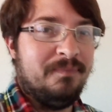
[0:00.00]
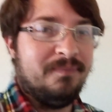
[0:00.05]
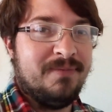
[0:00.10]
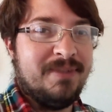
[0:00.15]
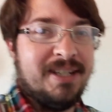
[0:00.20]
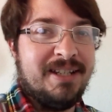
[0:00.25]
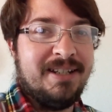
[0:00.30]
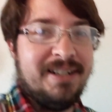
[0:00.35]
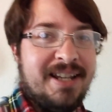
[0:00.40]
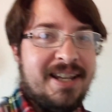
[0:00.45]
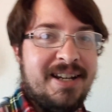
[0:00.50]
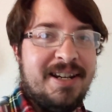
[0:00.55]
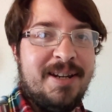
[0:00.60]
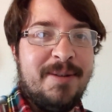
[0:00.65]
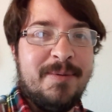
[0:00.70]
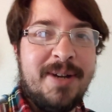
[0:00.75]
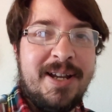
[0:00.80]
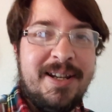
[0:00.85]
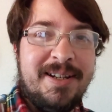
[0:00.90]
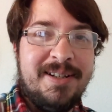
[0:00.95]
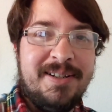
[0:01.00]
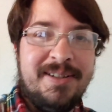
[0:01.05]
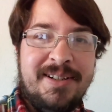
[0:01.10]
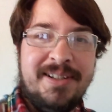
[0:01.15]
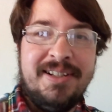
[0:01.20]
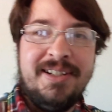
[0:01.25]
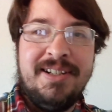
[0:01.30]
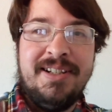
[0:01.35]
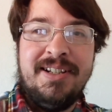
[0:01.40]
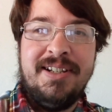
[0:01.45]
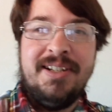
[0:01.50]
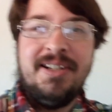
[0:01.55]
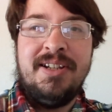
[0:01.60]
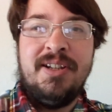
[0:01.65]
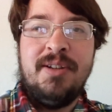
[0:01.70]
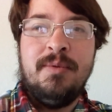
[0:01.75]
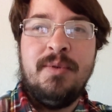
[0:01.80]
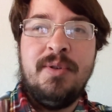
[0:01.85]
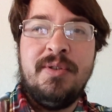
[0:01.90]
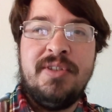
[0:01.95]
Anyway,
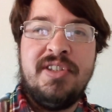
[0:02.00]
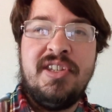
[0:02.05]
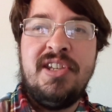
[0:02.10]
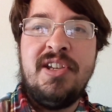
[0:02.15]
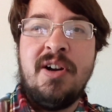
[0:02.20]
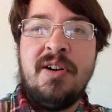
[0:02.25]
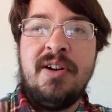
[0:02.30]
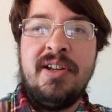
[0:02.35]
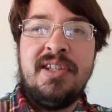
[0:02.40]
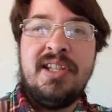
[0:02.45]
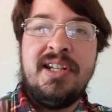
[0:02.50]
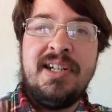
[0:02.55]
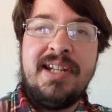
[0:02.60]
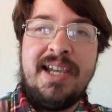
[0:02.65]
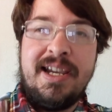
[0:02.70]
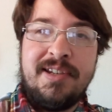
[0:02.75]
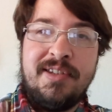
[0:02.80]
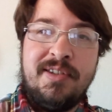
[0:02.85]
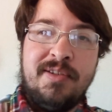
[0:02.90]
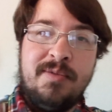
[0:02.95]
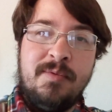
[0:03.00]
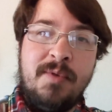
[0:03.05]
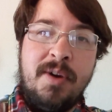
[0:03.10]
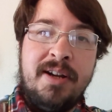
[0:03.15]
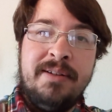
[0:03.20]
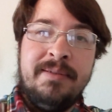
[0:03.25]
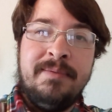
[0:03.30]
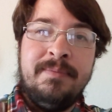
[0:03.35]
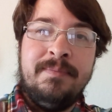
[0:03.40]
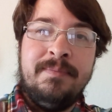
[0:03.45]
we'll see you all in the next one.